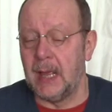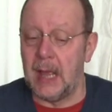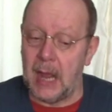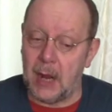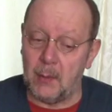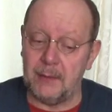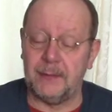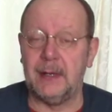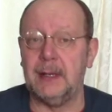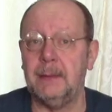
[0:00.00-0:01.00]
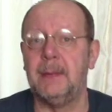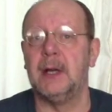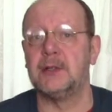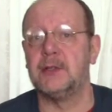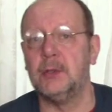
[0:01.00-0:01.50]
However,
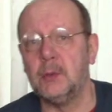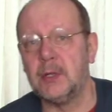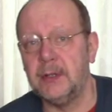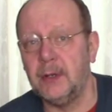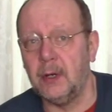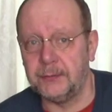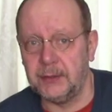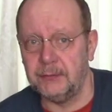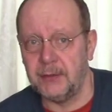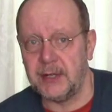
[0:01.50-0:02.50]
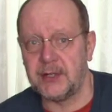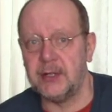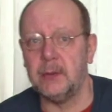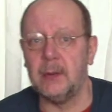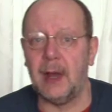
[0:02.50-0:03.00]
a tool can often
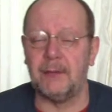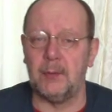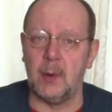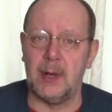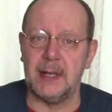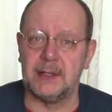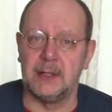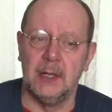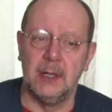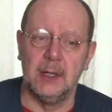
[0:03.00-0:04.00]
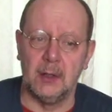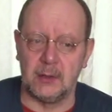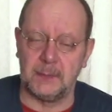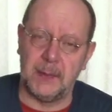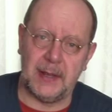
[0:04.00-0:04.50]
rescue otherwise
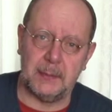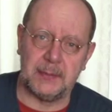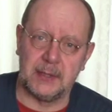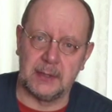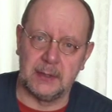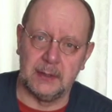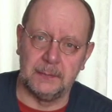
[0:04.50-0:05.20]
lost pips.